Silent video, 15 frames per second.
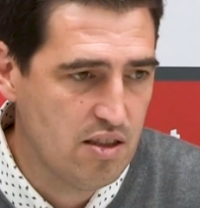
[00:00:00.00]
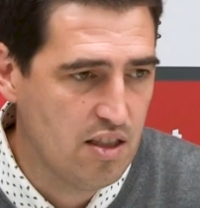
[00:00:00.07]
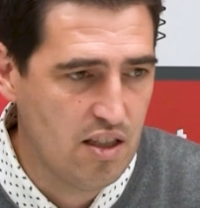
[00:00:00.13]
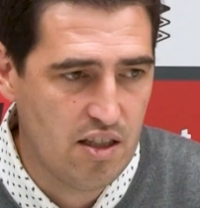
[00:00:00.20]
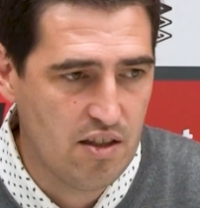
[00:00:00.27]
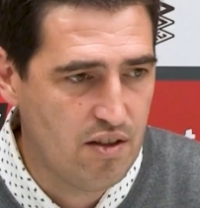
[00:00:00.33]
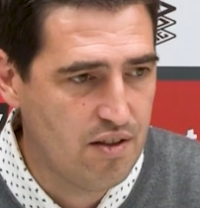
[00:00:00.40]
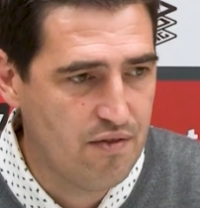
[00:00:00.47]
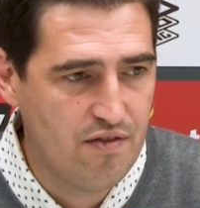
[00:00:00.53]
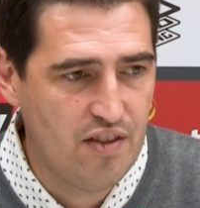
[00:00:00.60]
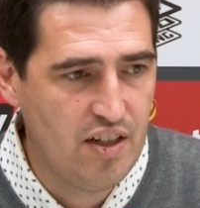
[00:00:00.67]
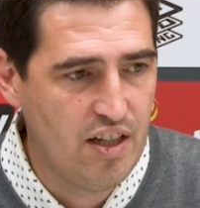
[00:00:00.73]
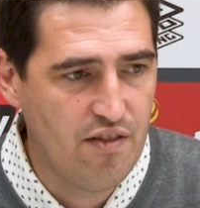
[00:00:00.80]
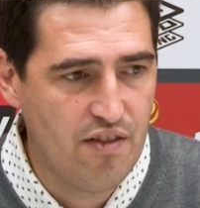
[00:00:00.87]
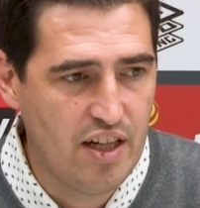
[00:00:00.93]
They are a
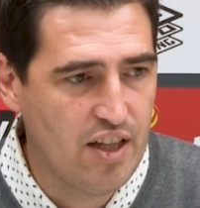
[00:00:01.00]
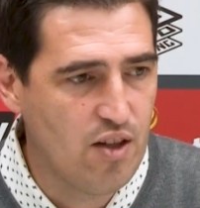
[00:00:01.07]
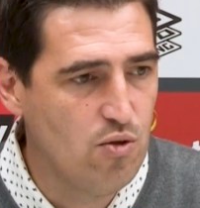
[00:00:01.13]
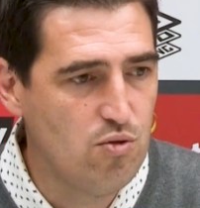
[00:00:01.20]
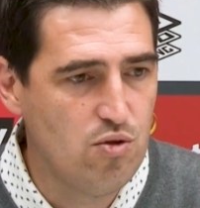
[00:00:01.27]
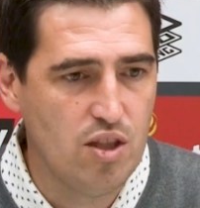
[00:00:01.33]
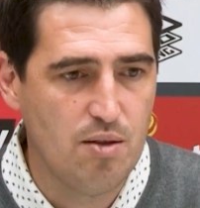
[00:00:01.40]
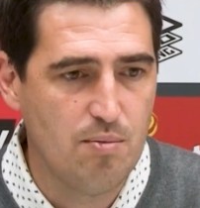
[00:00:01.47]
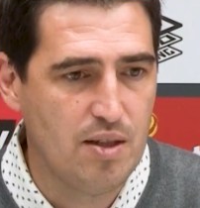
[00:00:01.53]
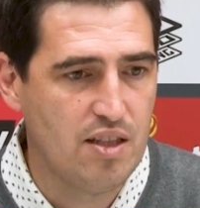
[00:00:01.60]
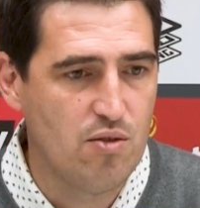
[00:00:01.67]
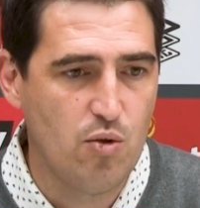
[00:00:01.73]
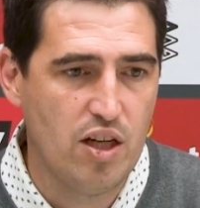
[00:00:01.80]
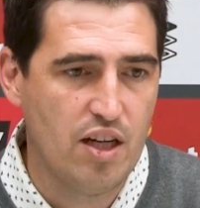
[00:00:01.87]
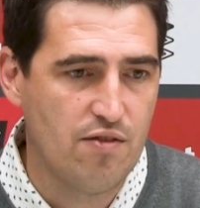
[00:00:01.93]
very, very good team,
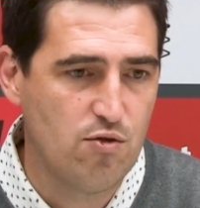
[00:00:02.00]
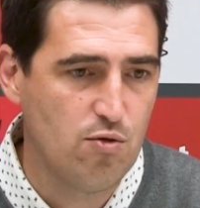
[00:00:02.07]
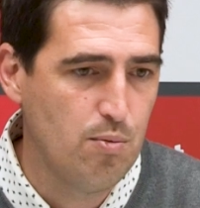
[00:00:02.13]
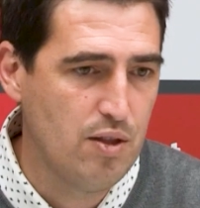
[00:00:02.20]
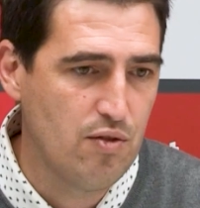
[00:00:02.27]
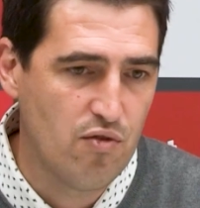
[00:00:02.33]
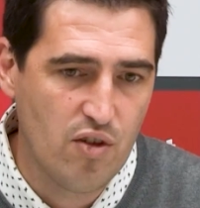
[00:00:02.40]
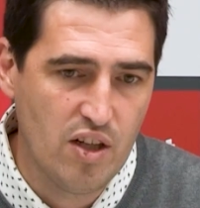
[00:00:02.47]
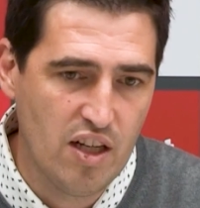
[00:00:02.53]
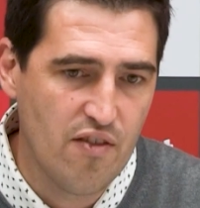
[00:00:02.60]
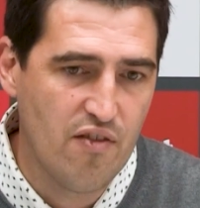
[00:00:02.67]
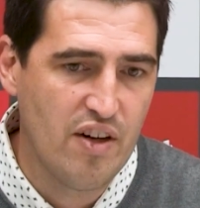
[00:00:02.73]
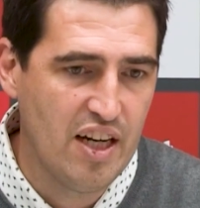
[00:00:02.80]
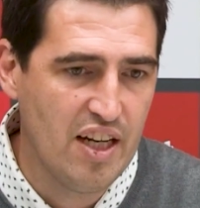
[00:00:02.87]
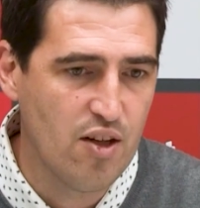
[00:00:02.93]
and we have to be really,
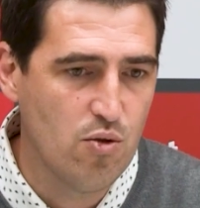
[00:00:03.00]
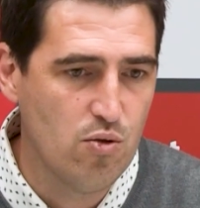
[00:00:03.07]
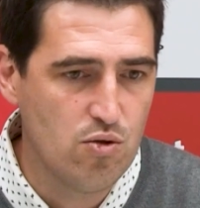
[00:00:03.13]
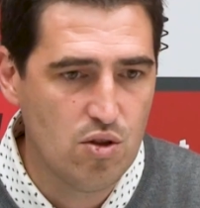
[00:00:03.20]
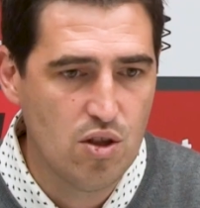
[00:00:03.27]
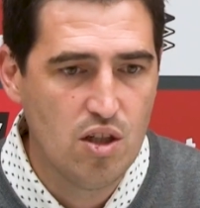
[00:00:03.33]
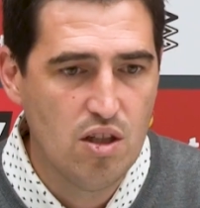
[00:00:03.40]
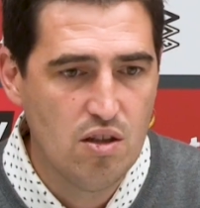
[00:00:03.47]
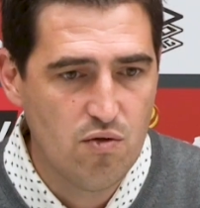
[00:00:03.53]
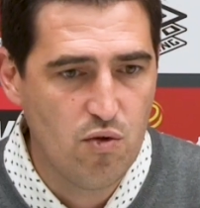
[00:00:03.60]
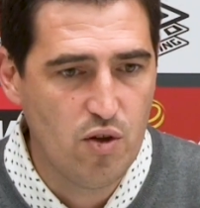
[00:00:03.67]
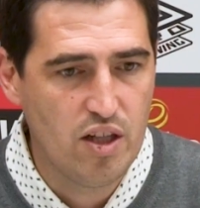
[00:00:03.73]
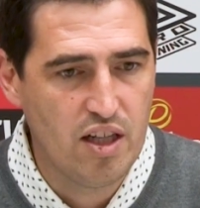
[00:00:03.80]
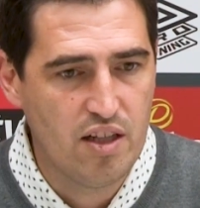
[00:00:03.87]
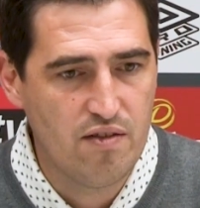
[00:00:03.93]
really good if
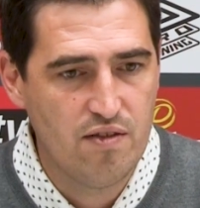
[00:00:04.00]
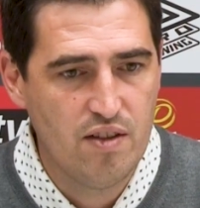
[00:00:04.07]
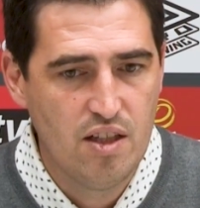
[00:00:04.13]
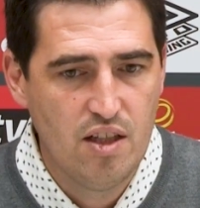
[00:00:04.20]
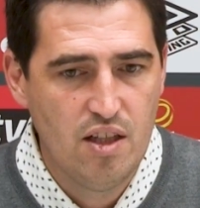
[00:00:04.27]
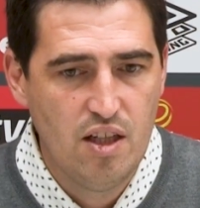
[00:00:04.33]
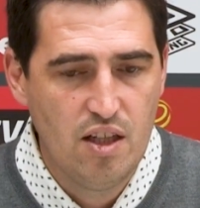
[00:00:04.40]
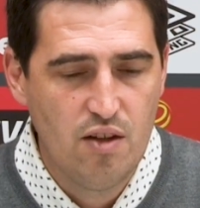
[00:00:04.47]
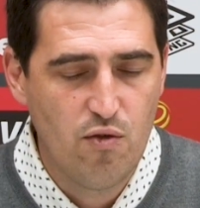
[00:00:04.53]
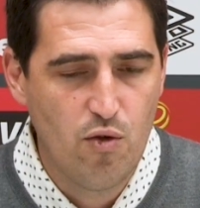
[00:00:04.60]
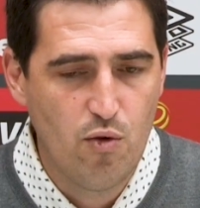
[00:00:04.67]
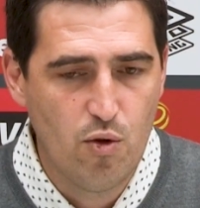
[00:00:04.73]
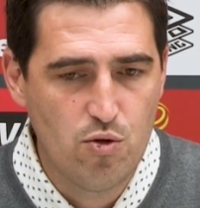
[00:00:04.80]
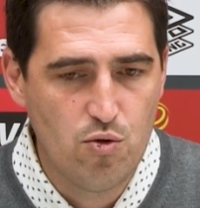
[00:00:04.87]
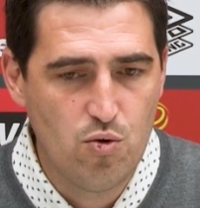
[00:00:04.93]
we have, if we
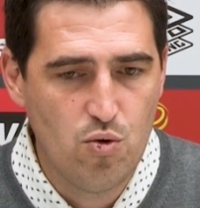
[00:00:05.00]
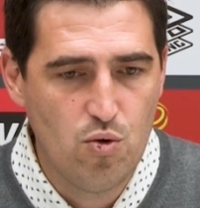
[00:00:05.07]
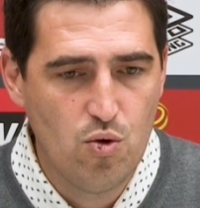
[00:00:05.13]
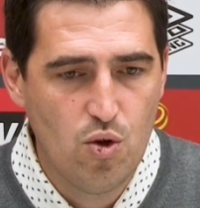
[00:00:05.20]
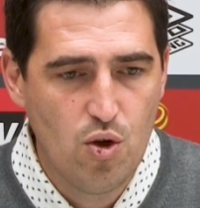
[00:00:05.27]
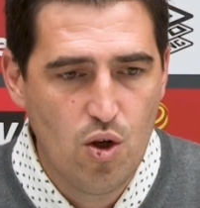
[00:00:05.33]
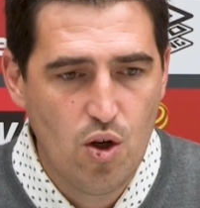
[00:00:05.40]
want to,